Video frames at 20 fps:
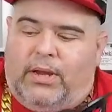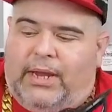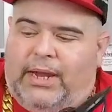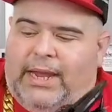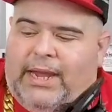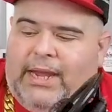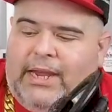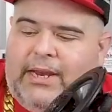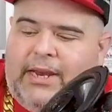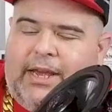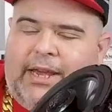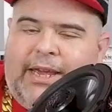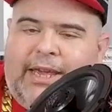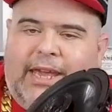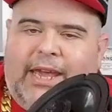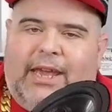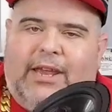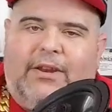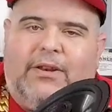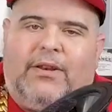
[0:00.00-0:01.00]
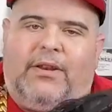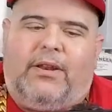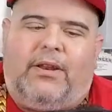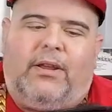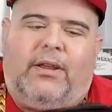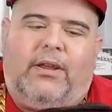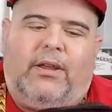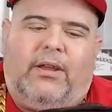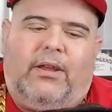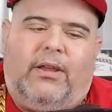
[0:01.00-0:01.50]
And again,
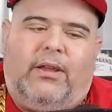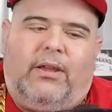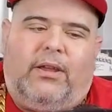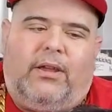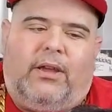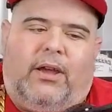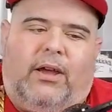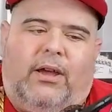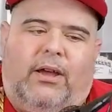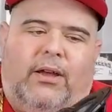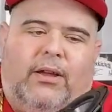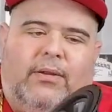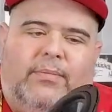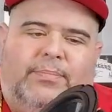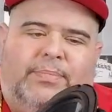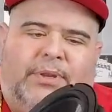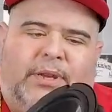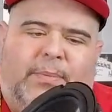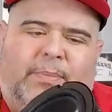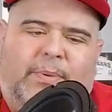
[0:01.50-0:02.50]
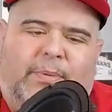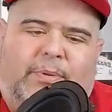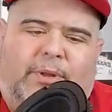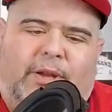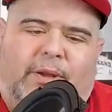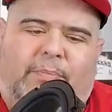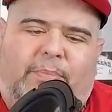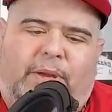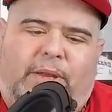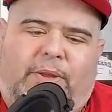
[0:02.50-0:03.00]
some people look
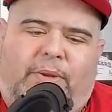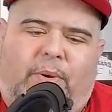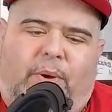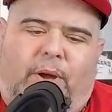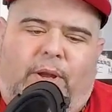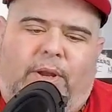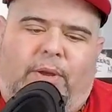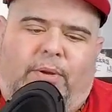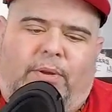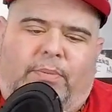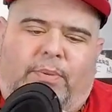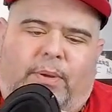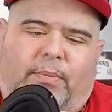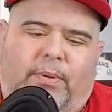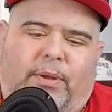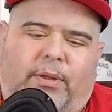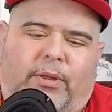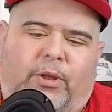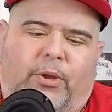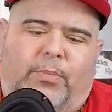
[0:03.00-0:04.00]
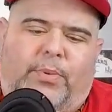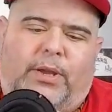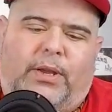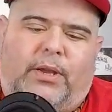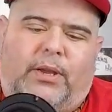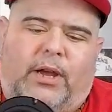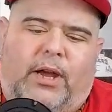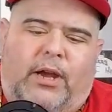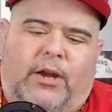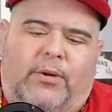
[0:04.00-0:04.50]
at B2 Audio as maybe a little bit
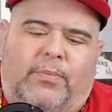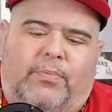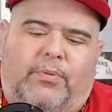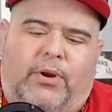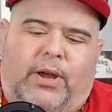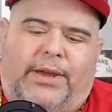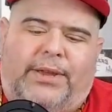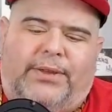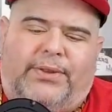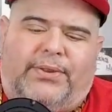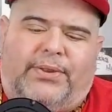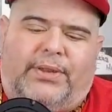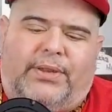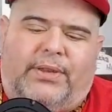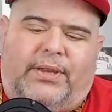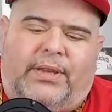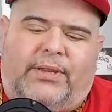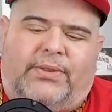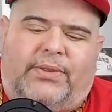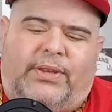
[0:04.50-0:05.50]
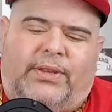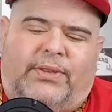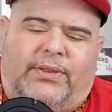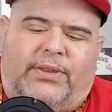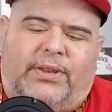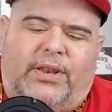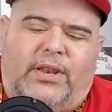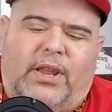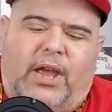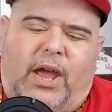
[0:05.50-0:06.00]
higher price. It's
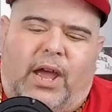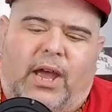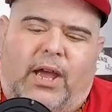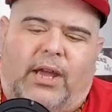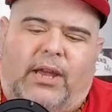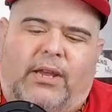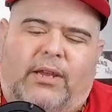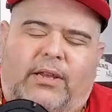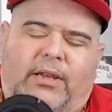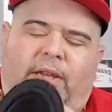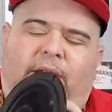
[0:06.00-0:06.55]
not.